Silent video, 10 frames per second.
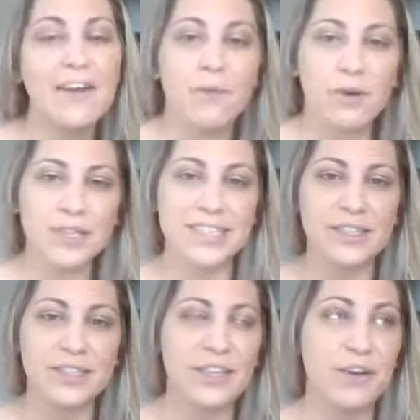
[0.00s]
Of course,
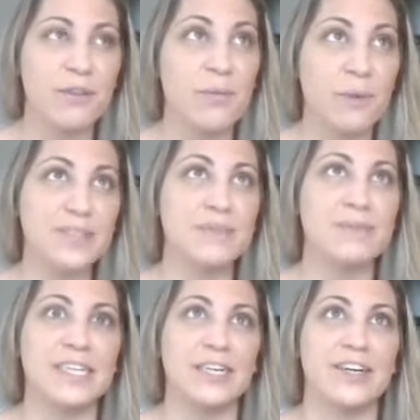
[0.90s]
there were some
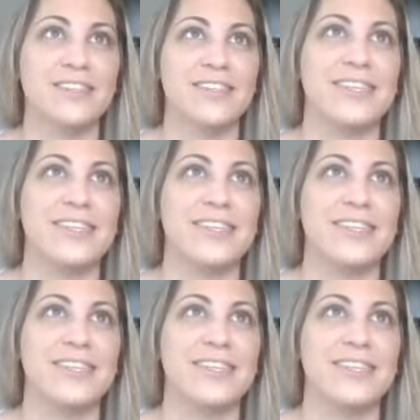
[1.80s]
tears,